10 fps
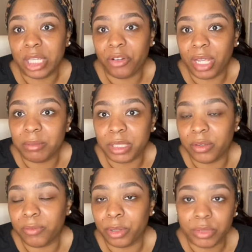grams
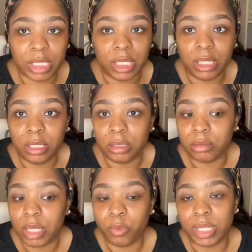of protein
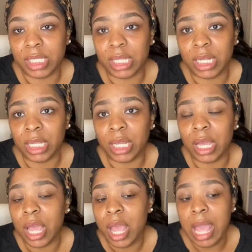in one sitting,
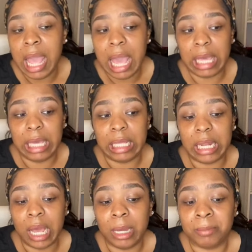and
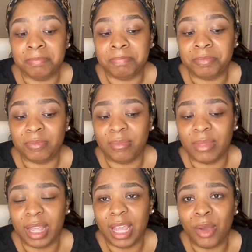
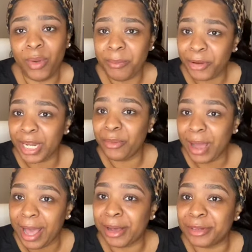it went pretty
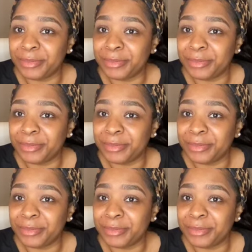well.